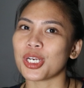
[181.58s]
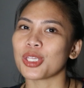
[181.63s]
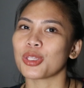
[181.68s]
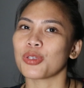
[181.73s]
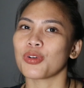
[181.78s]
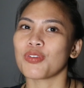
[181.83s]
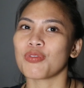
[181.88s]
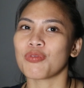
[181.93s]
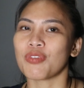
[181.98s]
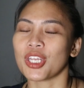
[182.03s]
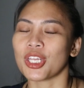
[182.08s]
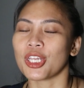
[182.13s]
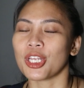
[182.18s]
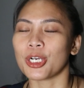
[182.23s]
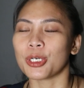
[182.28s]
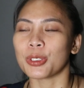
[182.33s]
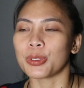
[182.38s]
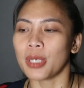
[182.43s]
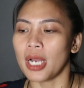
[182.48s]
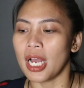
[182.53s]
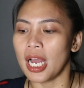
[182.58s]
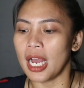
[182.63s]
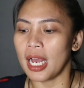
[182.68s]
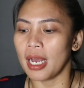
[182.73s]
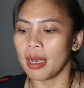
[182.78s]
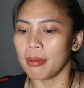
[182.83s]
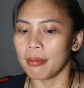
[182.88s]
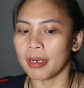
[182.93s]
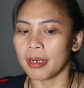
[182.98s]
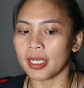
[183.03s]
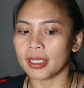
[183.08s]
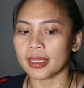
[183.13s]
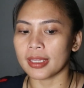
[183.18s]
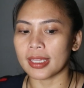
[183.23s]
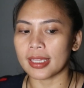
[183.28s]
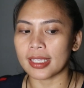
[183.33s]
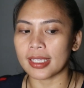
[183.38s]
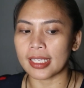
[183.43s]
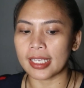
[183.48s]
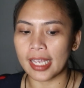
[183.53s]
na tong video. But,
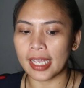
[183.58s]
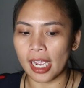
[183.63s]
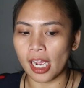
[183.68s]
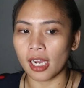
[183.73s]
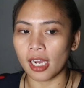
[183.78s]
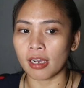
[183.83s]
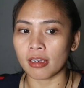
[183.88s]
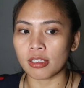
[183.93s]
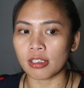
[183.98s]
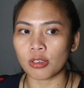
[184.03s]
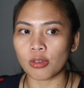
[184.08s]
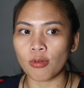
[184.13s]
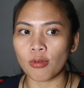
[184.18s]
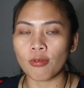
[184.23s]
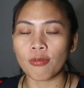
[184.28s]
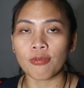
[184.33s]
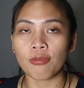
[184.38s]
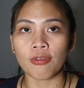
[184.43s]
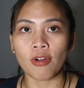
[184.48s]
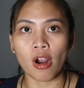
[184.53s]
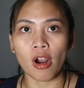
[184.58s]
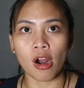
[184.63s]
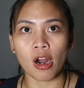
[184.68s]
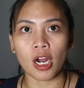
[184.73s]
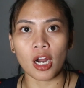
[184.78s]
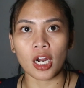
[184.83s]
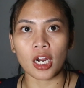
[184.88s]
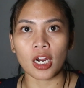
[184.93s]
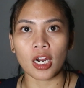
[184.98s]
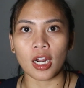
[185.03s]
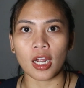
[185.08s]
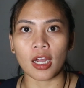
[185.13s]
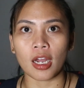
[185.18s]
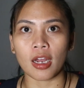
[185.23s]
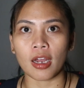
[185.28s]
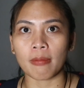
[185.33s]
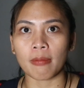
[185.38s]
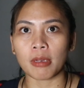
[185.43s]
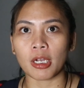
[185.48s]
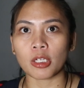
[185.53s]
yeah, so far,
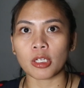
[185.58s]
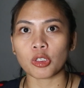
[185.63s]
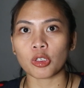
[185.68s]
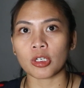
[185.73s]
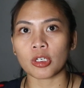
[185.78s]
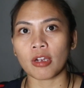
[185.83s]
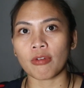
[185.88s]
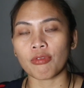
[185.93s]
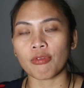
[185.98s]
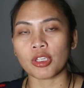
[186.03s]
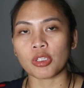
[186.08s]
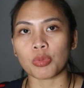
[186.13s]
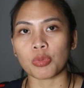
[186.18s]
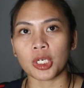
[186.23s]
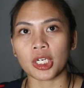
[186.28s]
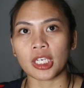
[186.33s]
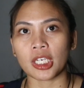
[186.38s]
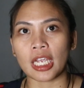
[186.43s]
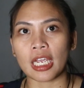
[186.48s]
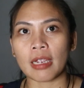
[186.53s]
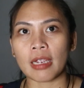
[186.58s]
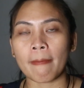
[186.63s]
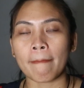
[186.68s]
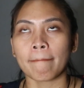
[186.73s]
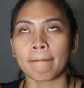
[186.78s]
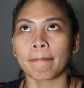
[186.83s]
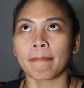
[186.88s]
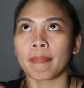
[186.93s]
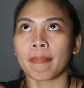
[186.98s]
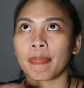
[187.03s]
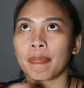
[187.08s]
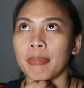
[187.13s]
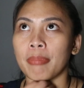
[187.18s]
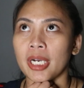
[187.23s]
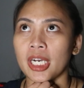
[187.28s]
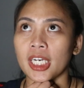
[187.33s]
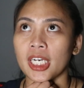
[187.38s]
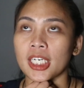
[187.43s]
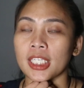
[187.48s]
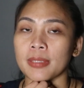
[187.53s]
I'm not sure if it's working.
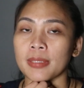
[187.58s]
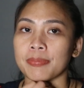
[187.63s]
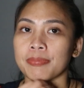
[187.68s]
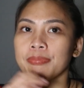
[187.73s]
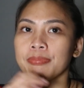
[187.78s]
But,